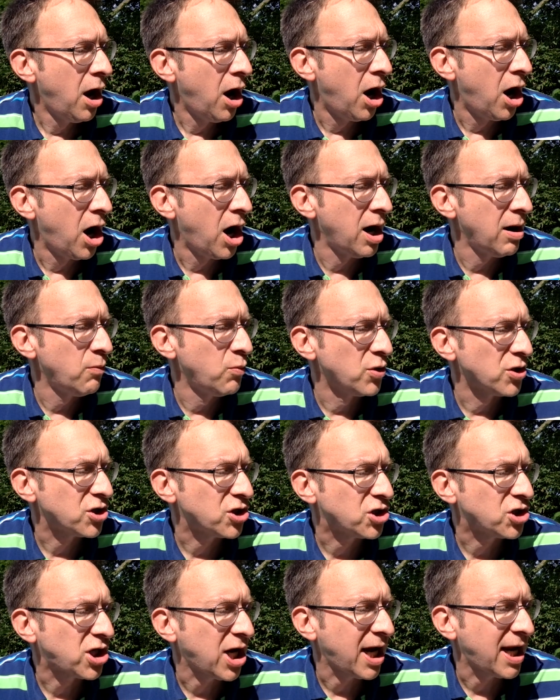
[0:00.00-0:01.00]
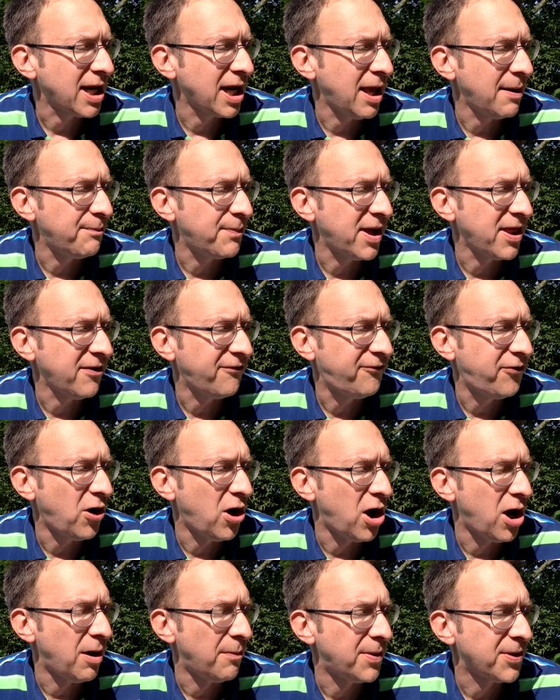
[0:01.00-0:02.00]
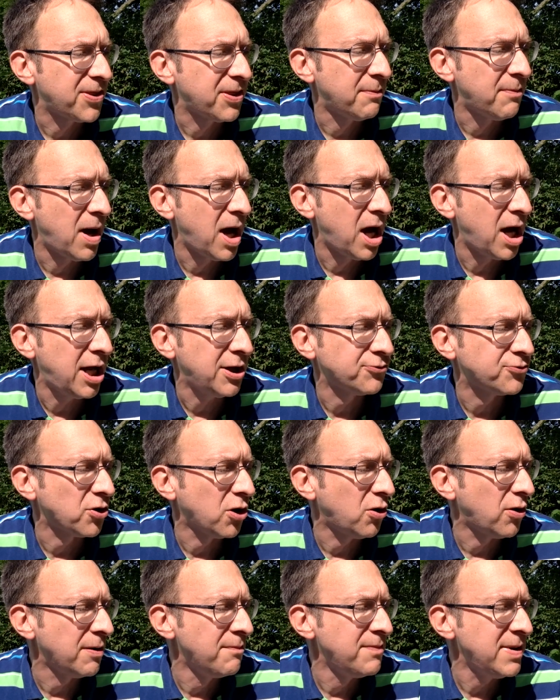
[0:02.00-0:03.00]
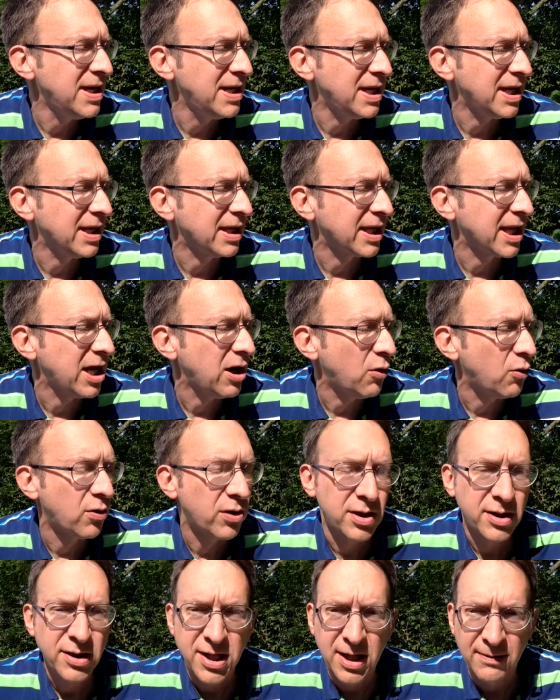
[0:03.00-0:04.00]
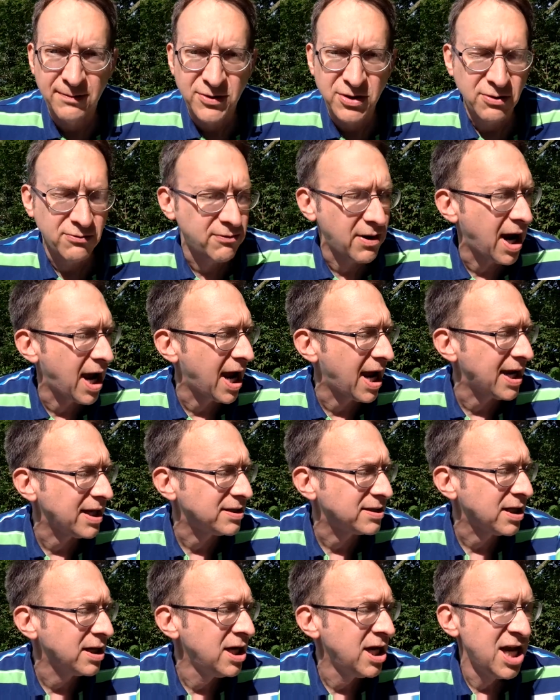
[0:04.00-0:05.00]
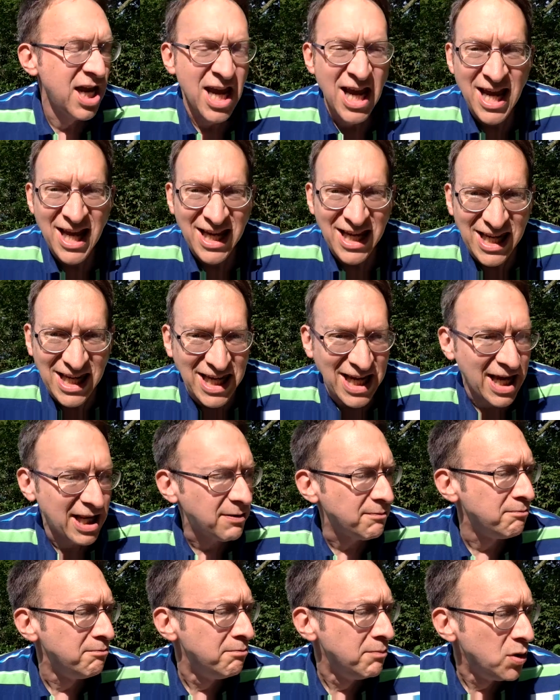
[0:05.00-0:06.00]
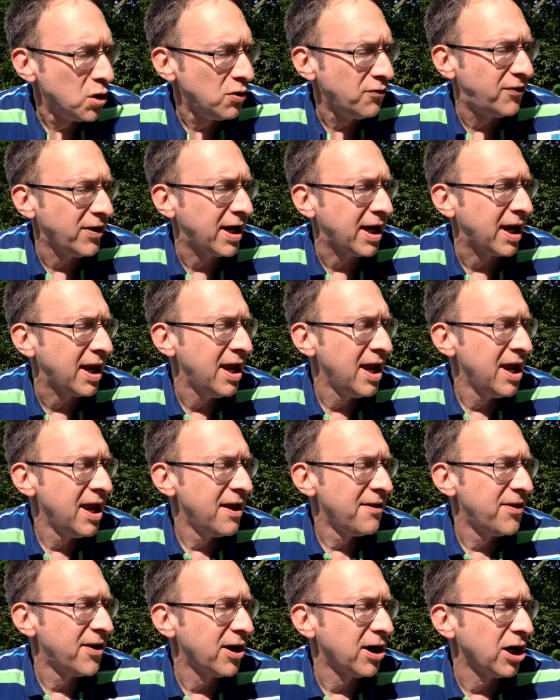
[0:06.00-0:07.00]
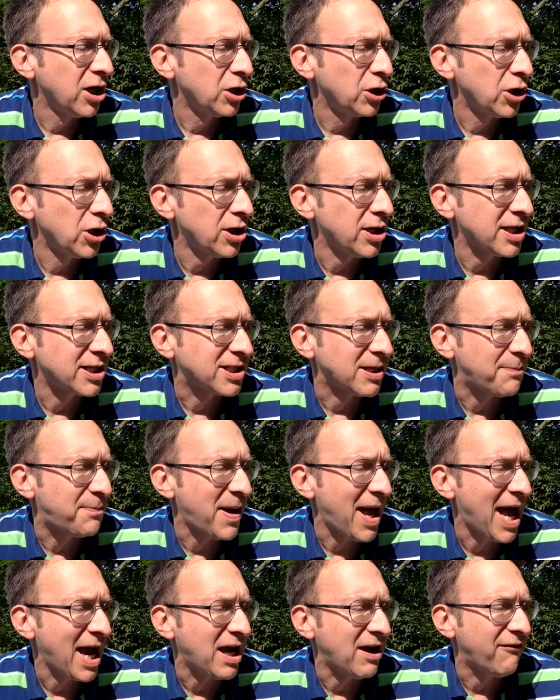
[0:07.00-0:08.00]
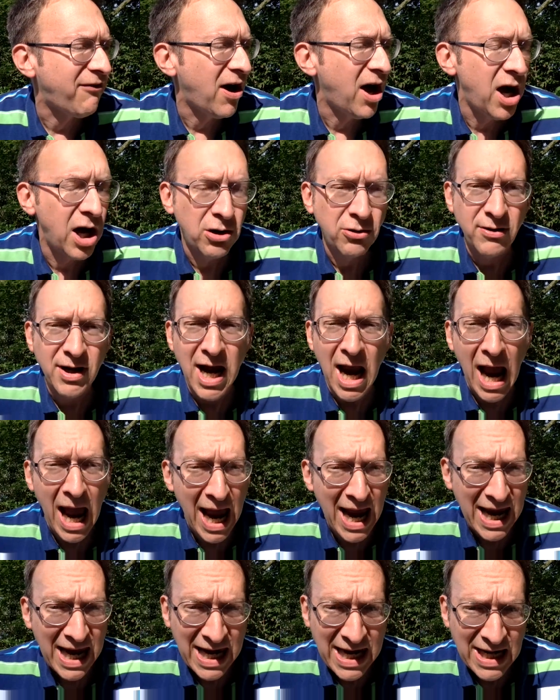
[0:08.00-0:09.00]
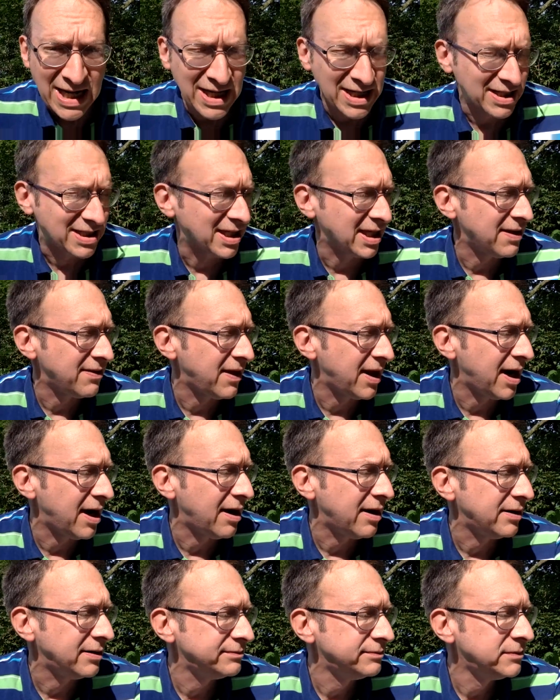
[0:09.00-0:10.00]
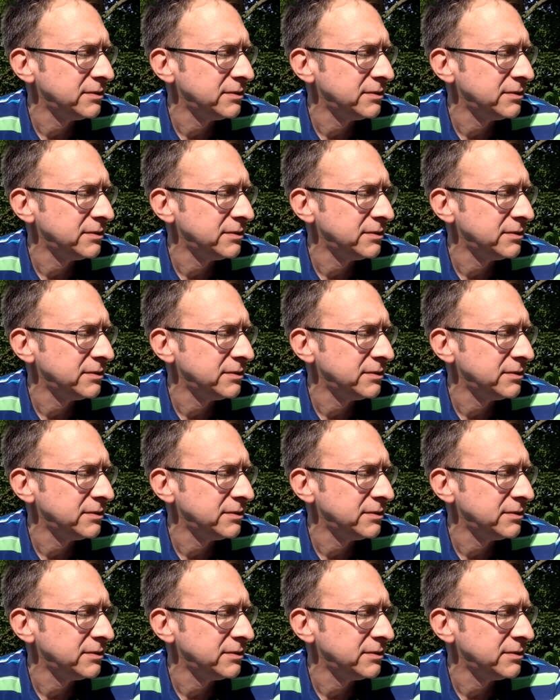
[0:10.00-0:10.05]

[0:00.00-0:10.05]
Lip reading: Arm was shaken up by the fall, but the Mahandro immediately ordered him to rise. Get moving. They're alert as a pack of hungry hyenas in there.